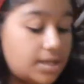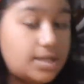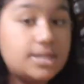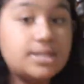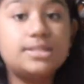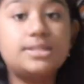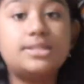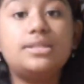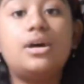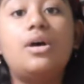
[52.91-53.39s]

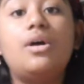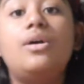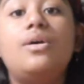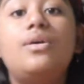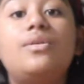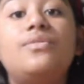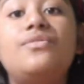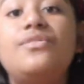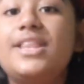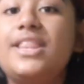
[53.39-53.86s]

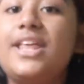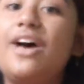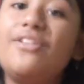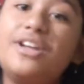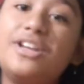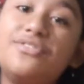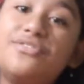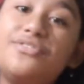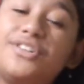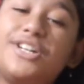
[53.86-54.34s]
So without
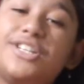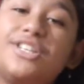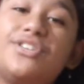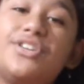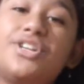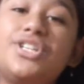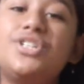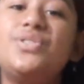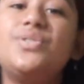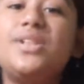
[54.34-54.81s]
any further
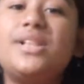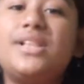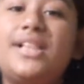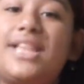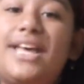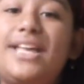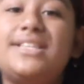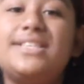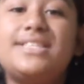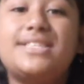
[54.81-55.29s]
ado,
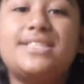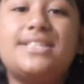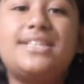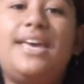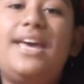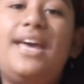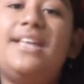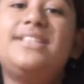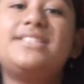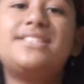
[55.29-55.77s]
let's
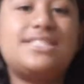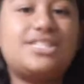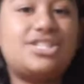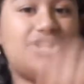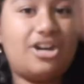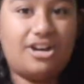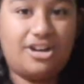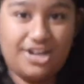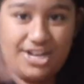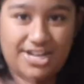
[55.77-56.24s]
get
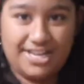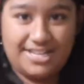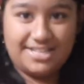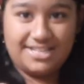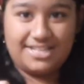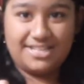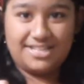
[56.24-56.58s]
started.